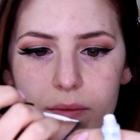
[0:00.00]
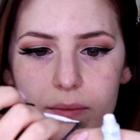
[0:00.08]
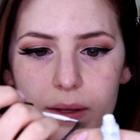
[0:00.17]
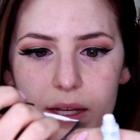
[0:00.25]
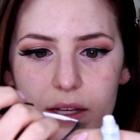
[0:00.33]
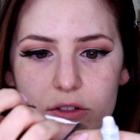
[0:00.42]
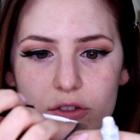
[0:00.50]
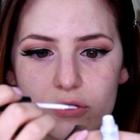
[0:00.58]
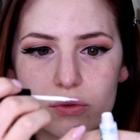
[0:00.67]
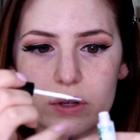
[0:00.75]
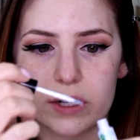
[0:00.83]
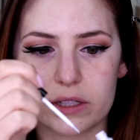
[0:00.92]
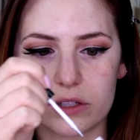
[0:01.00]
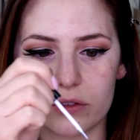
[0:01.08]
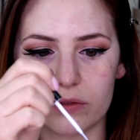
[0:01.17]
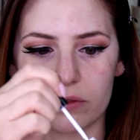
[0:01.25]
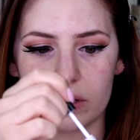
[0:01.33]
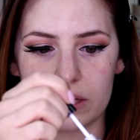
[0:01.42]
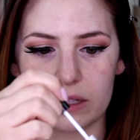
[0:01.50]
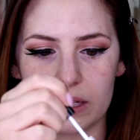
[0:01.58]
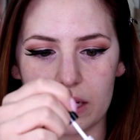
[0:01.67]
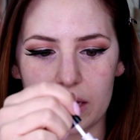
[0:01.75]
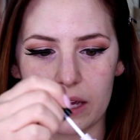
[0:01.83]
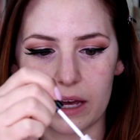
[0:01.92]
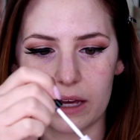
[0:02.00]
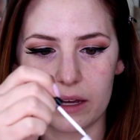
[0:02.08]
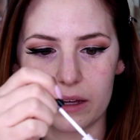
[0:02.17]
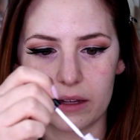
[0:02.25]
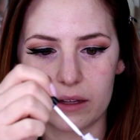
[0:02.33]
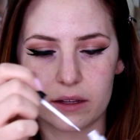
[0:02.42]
Making sure to really get